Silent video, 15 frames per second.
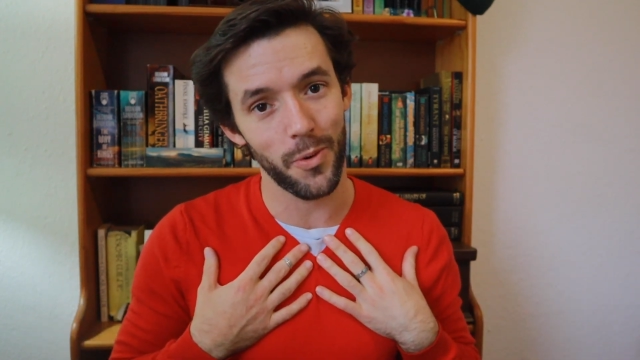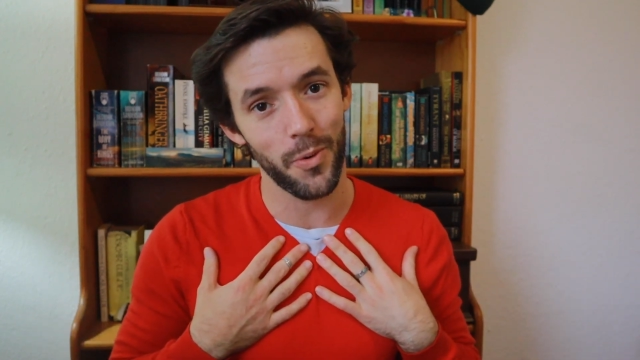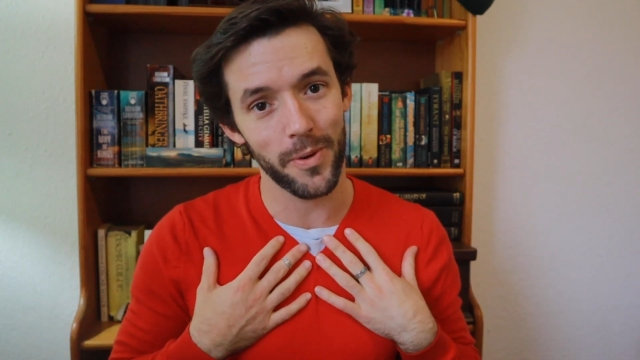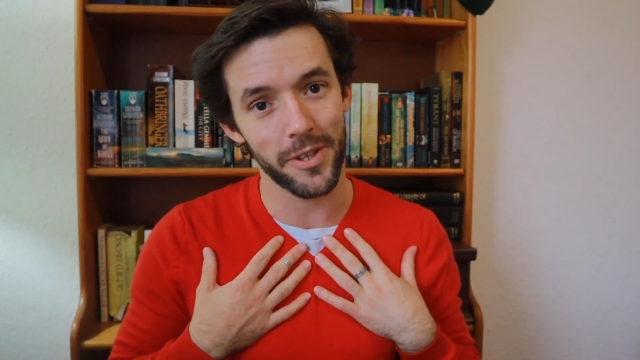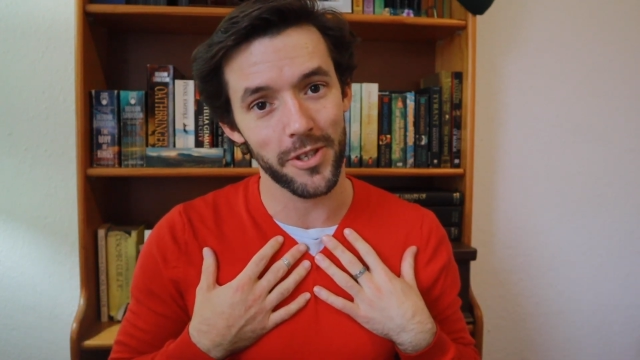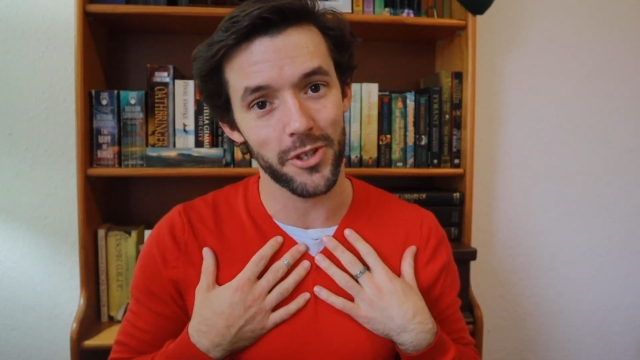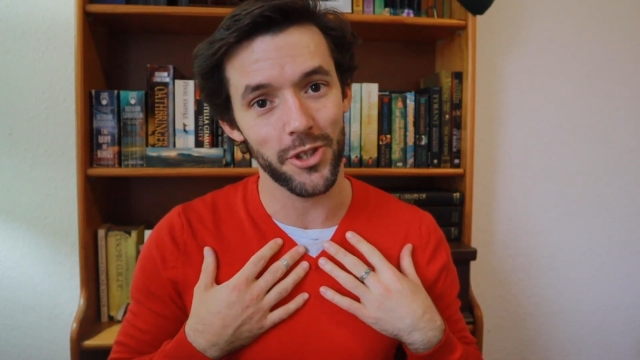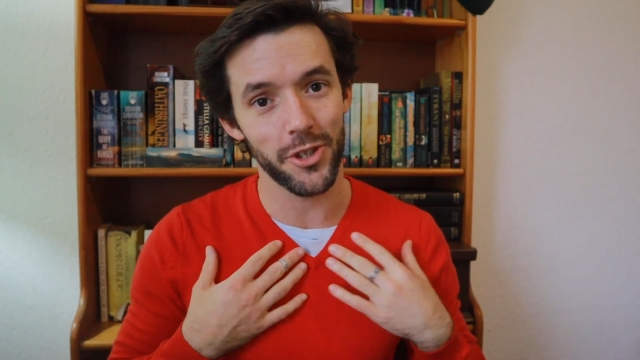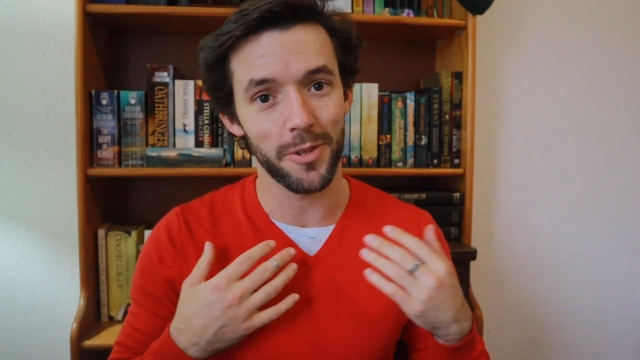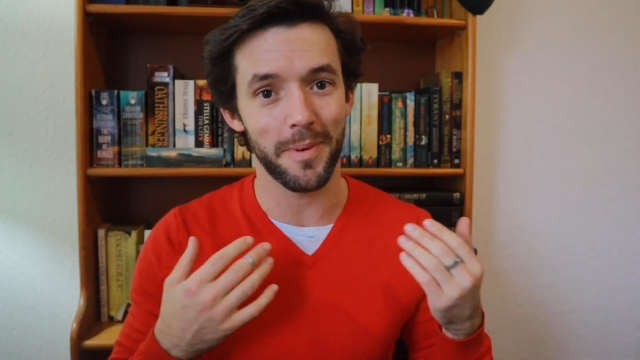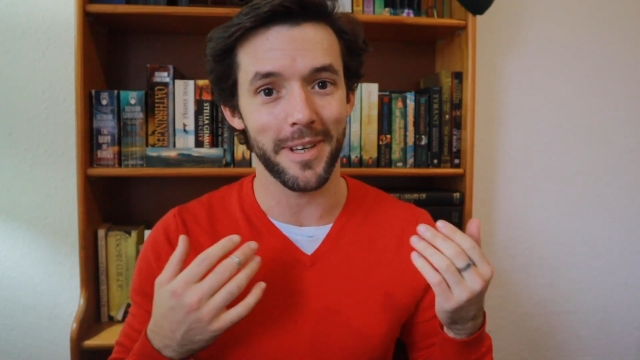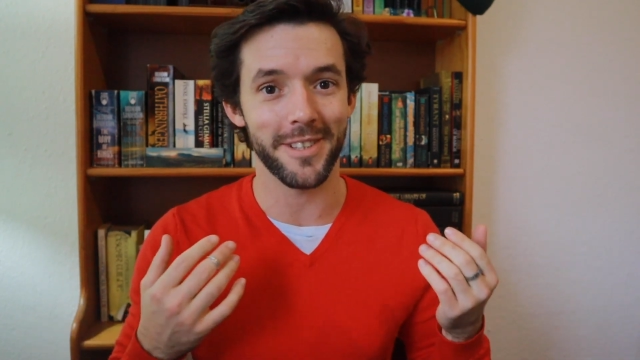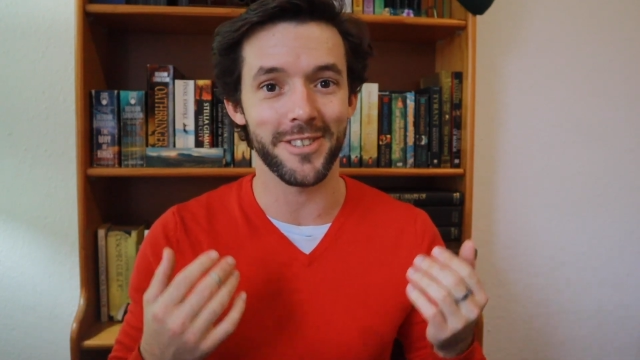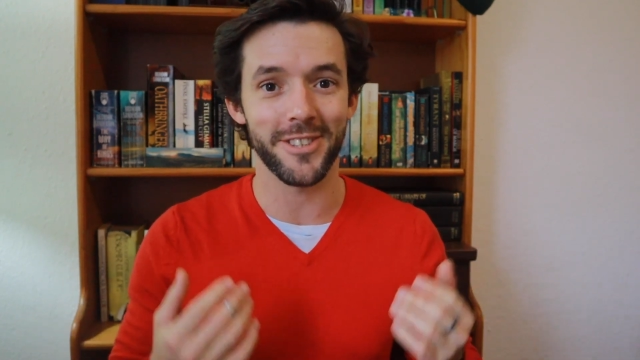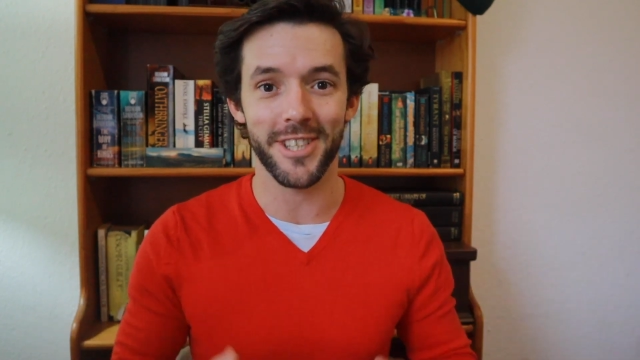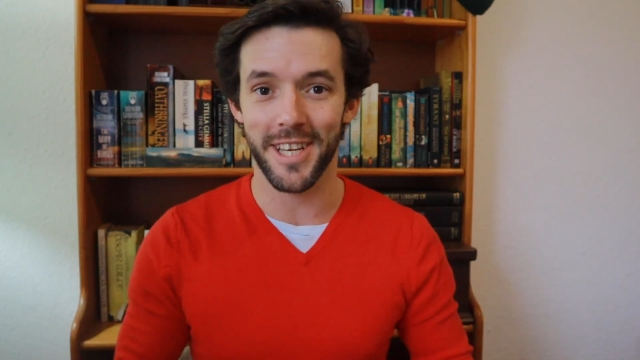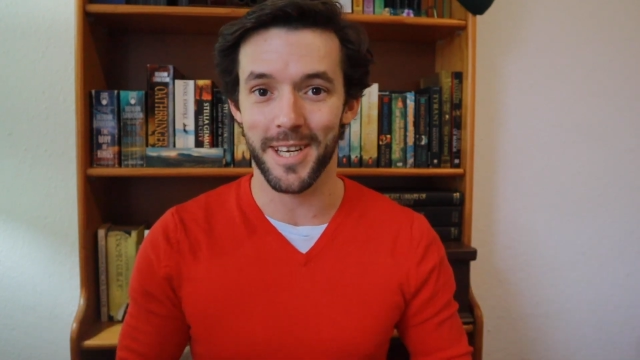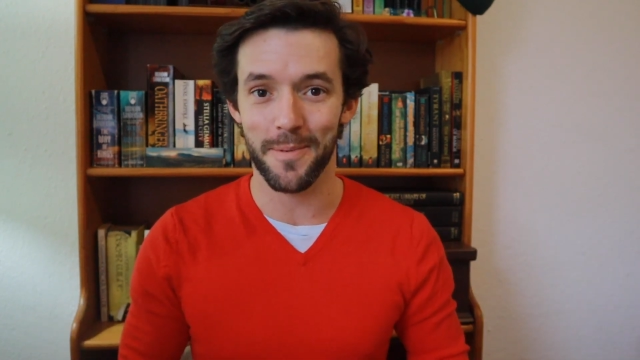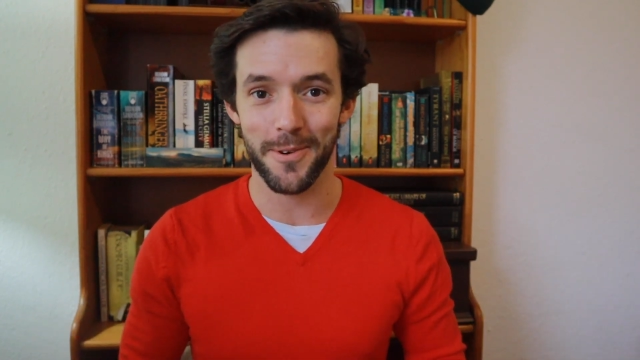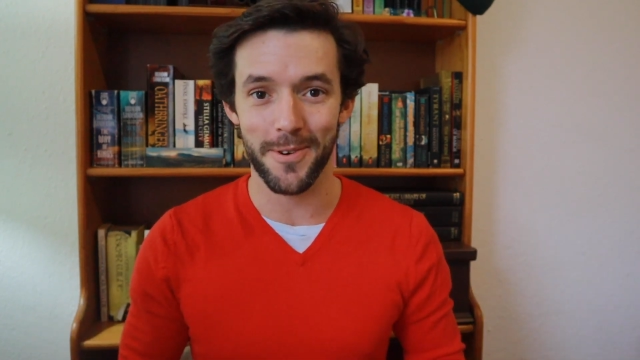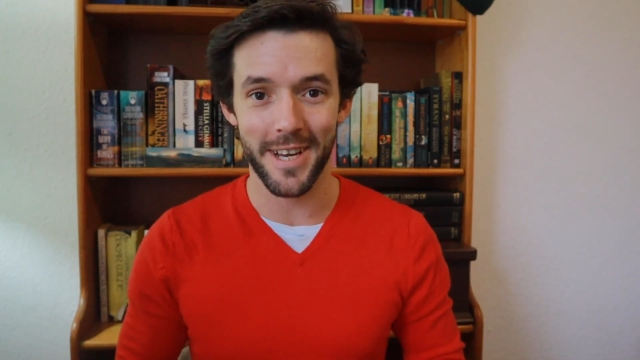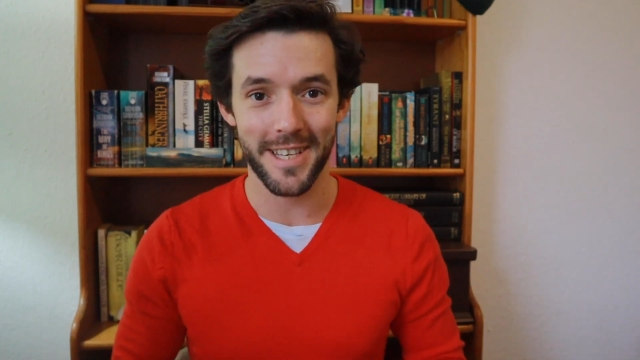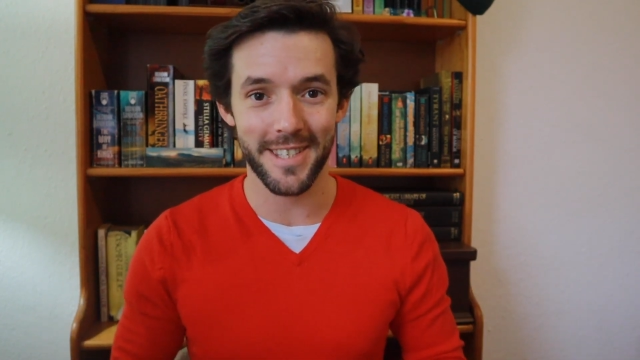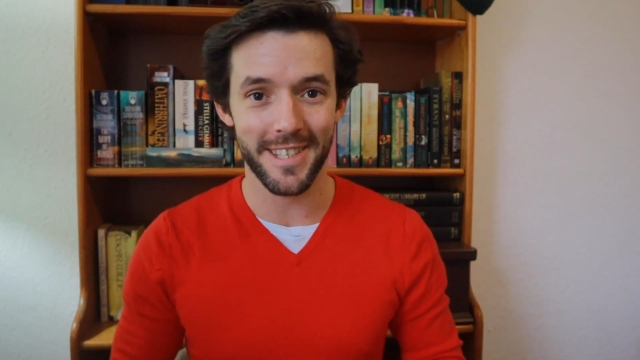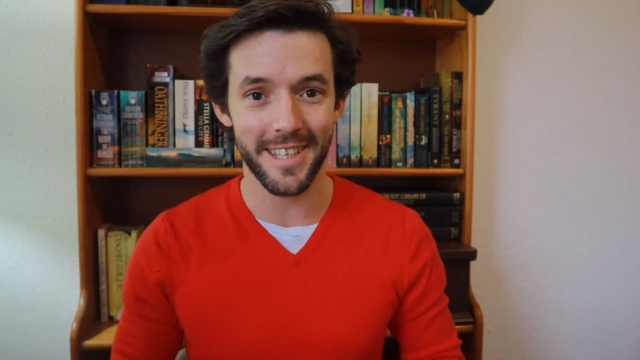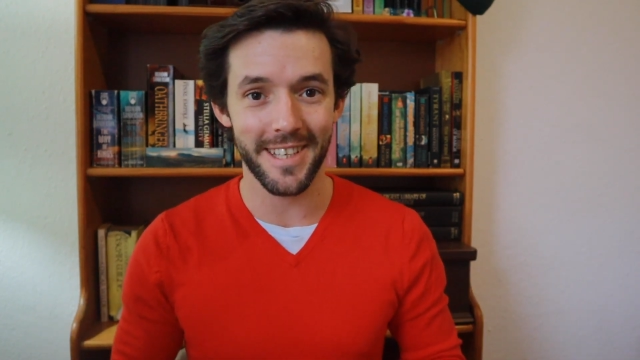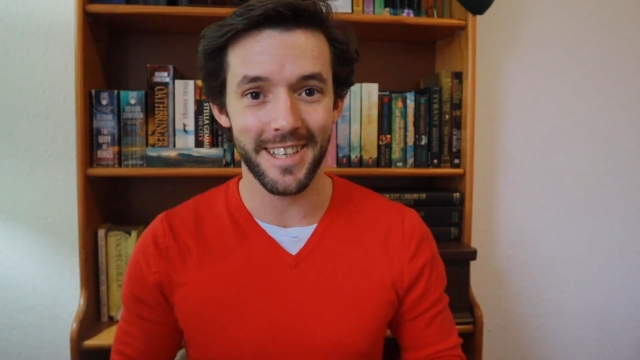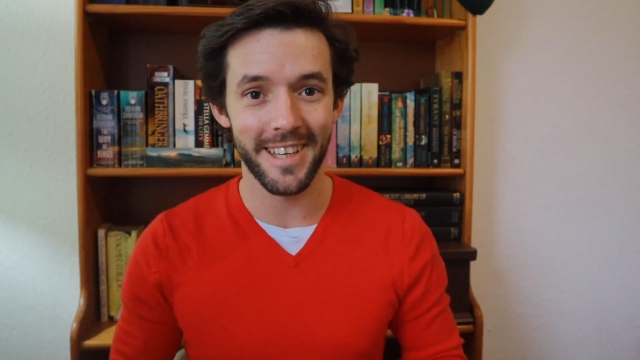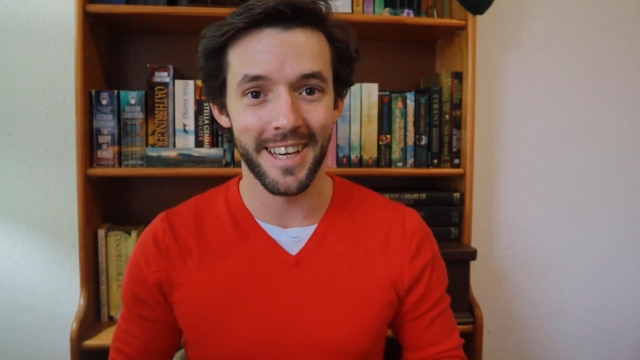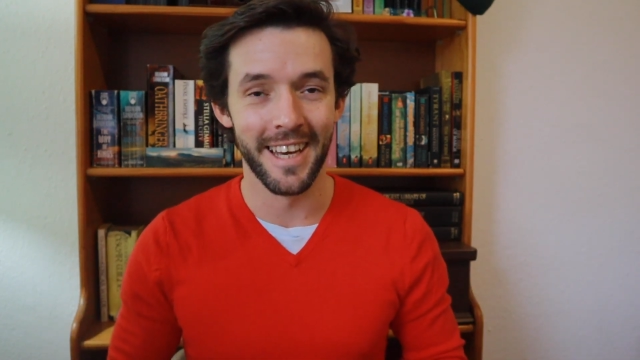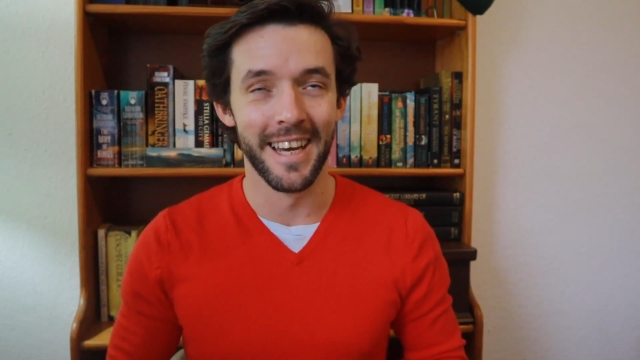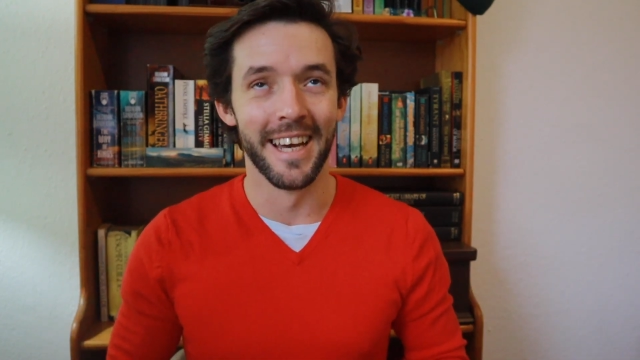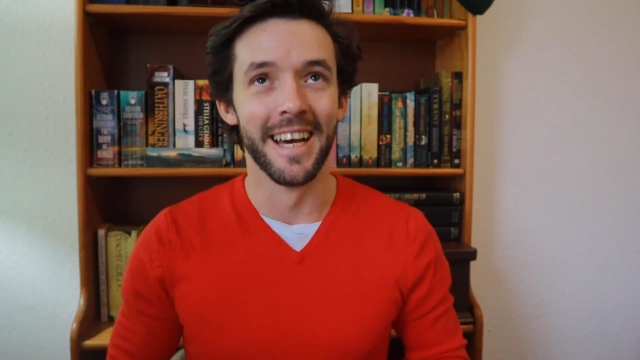AuthorTube is Jenna Moreci.